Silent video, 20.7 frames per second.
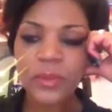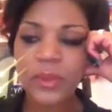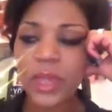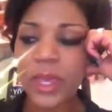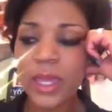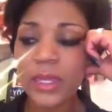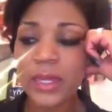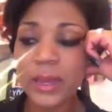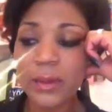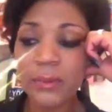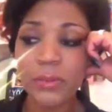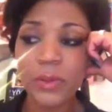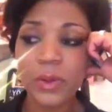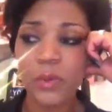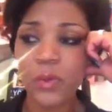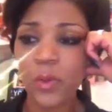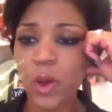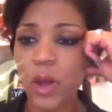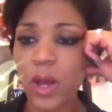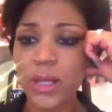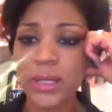And number
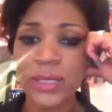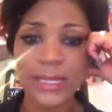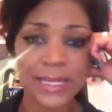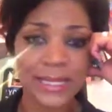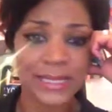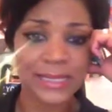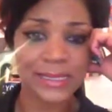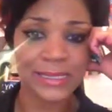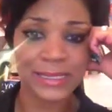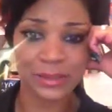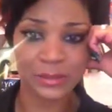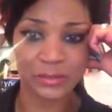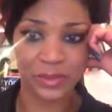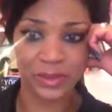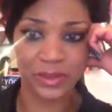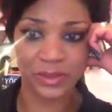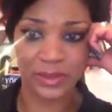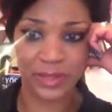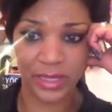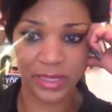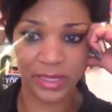one is
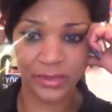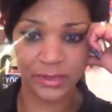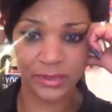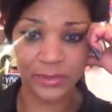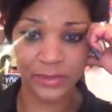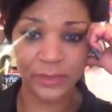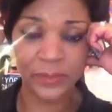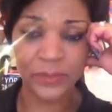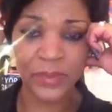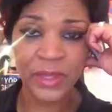simply this.